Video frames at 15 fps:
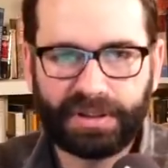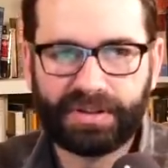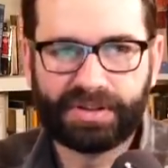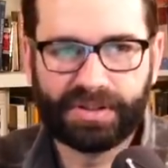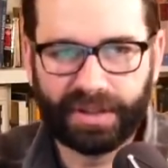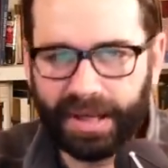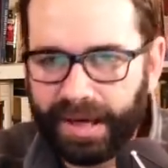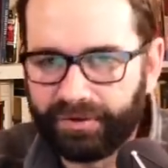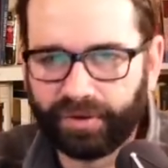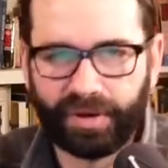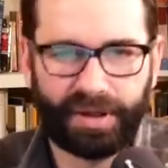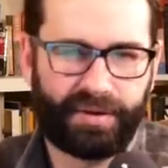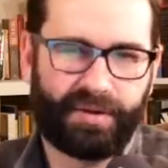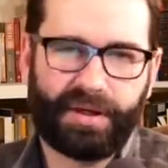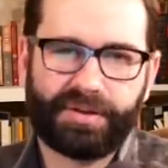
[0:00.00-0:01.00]

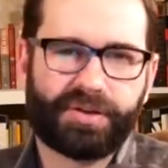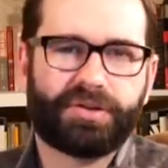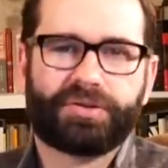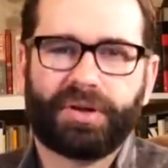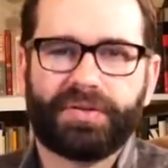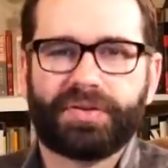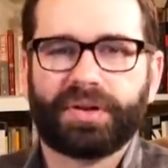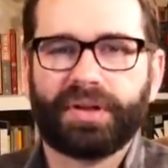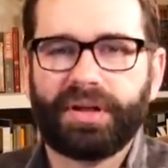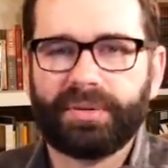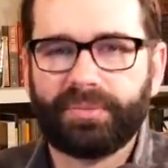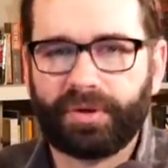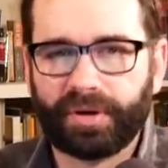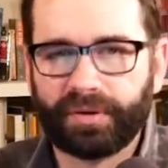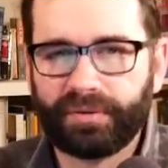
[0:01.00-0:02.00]
Slavery is intrinsically
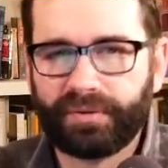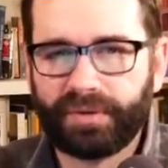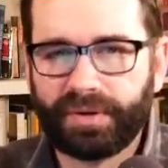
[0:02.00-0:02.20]
immoral.